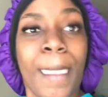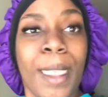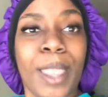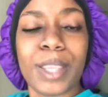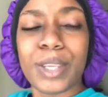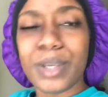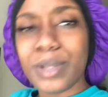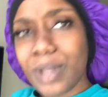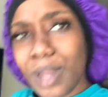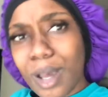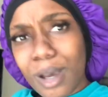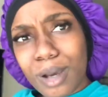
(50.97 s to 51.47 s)

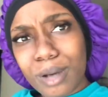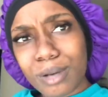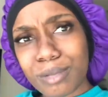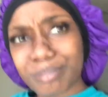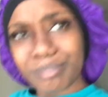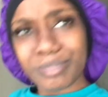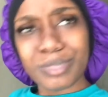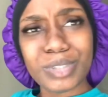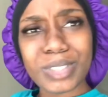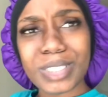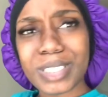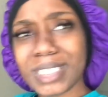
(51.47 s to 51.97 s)
you know,
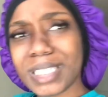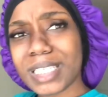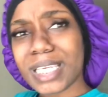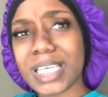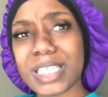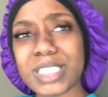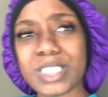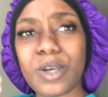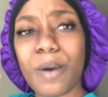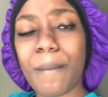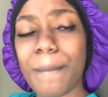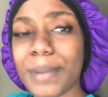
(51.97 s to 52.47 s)
you need to
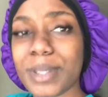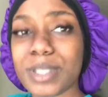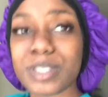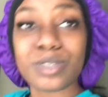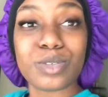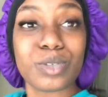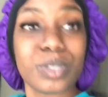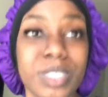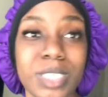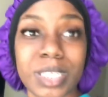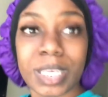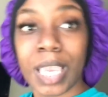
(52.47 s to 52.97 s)
get your
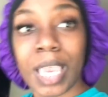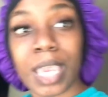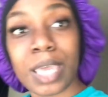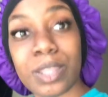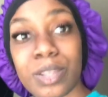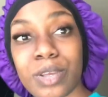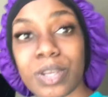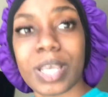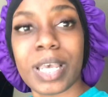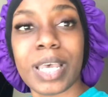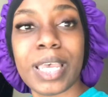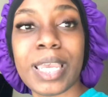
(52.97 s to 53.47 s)
mental
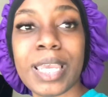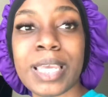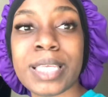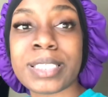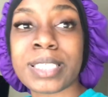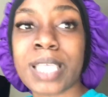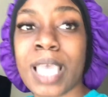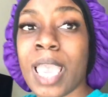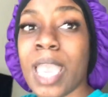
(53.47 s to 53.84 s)
together, because